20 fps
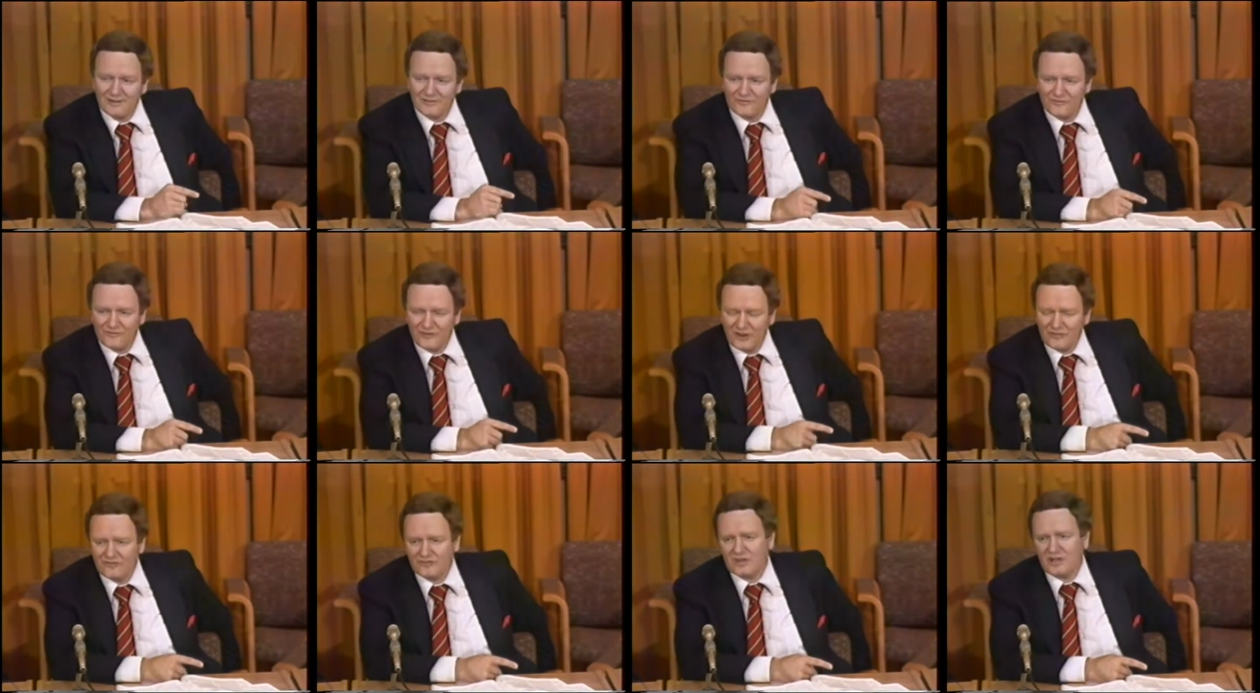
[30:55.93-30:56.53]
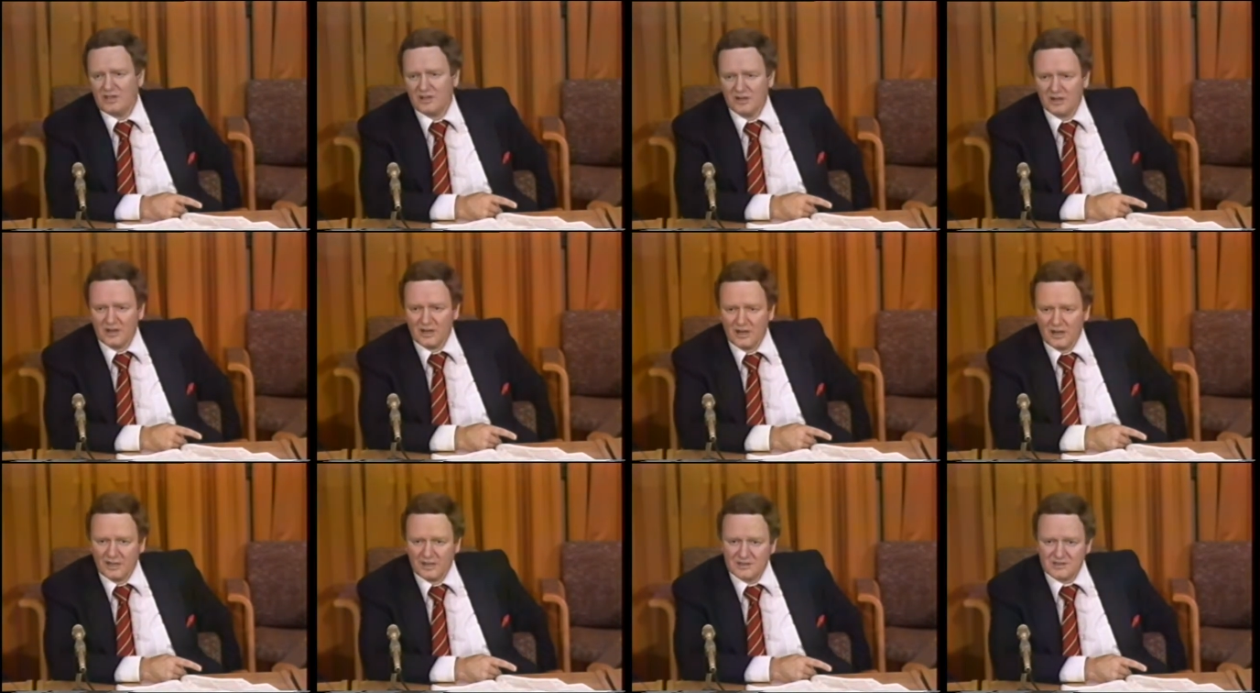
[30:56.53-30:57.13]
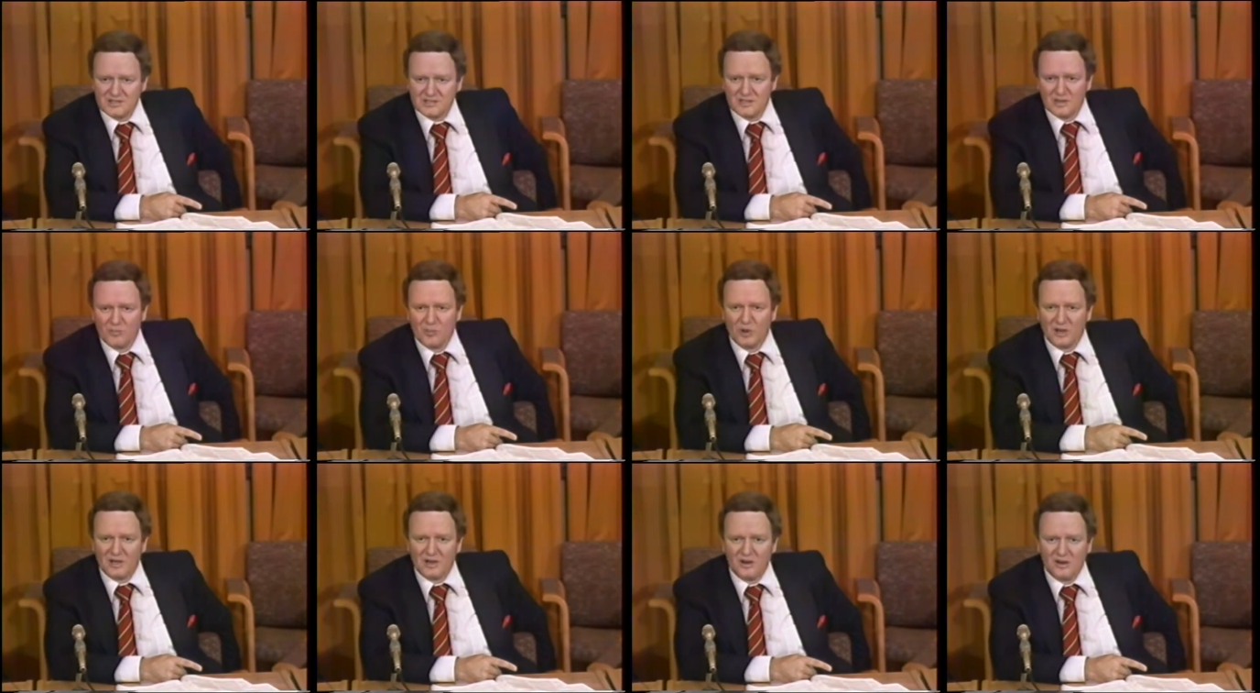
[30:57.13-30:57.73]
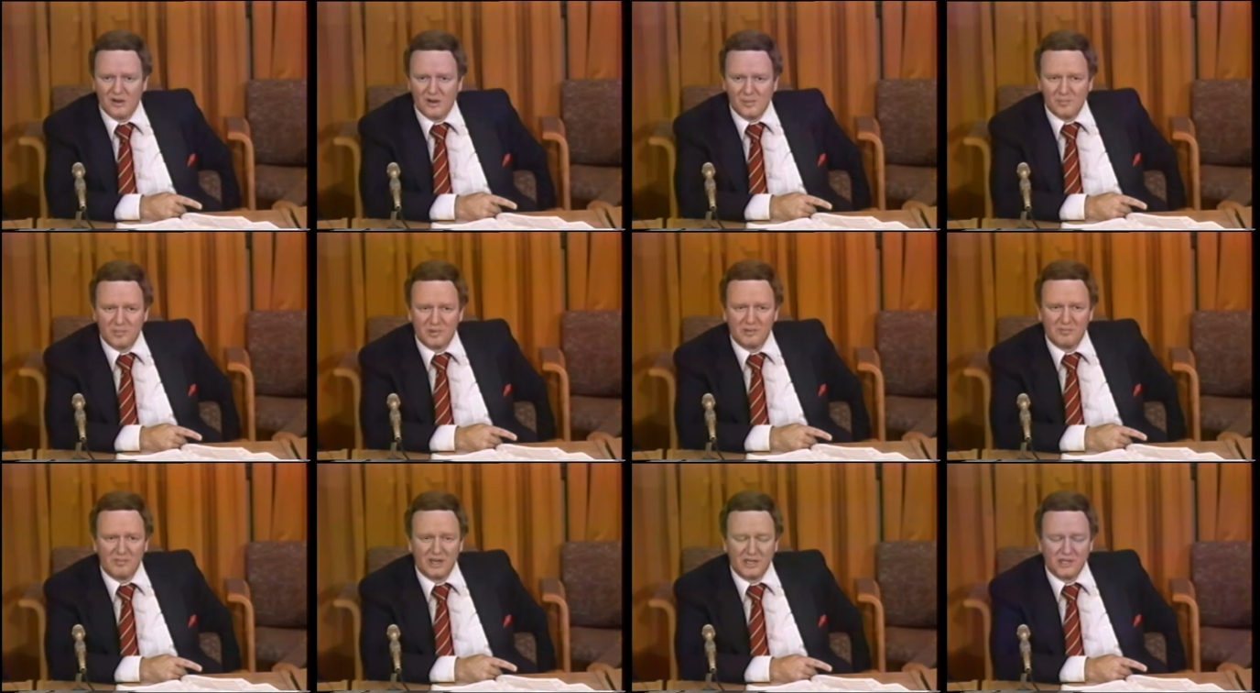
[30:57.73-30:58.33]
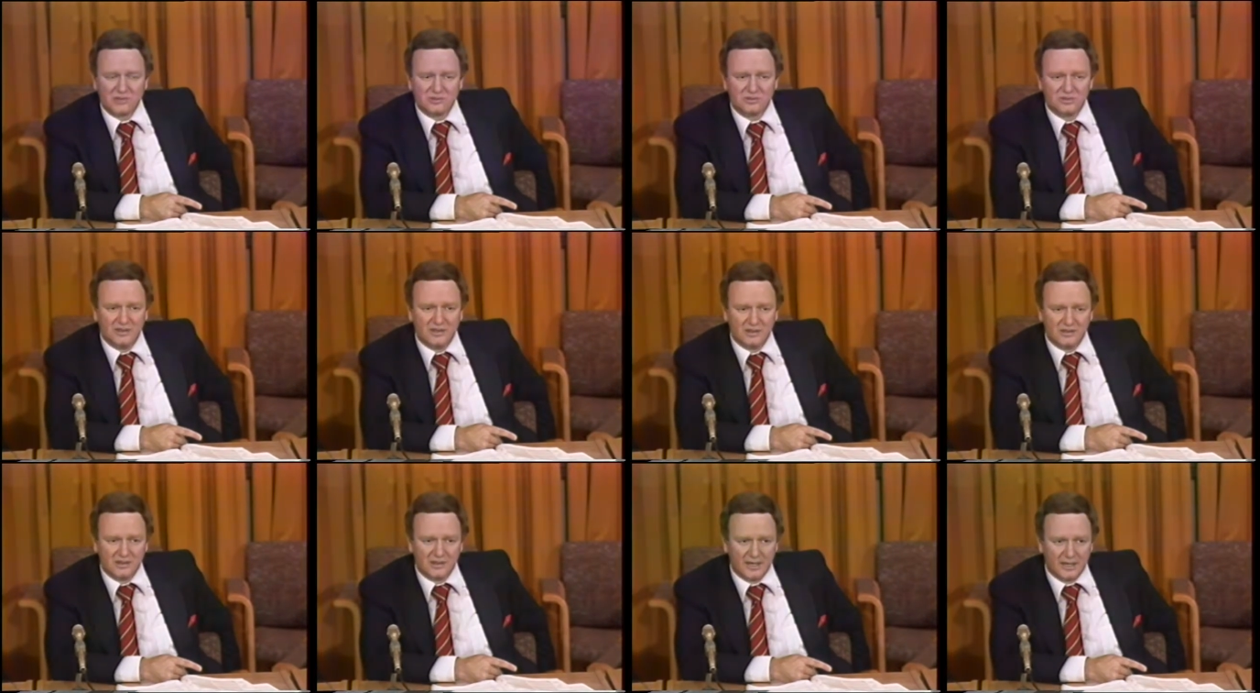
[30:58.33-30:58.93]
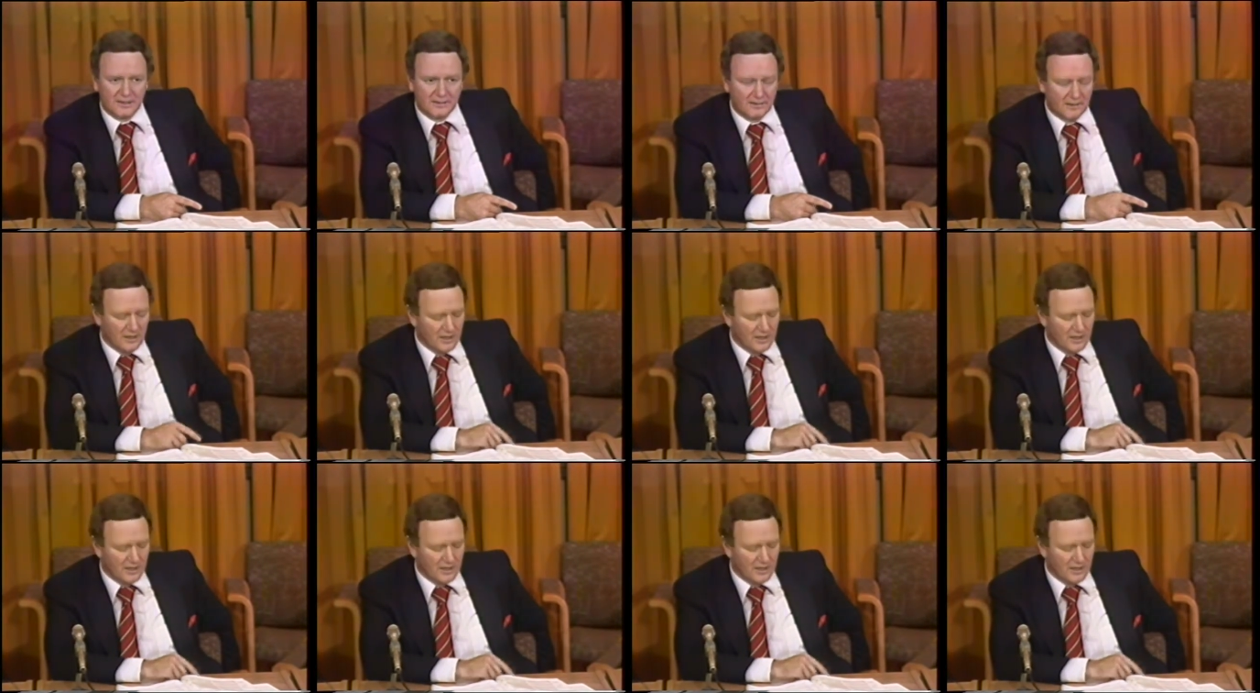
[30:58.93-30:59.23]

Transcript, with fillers: 59 is somewhat complementary to that.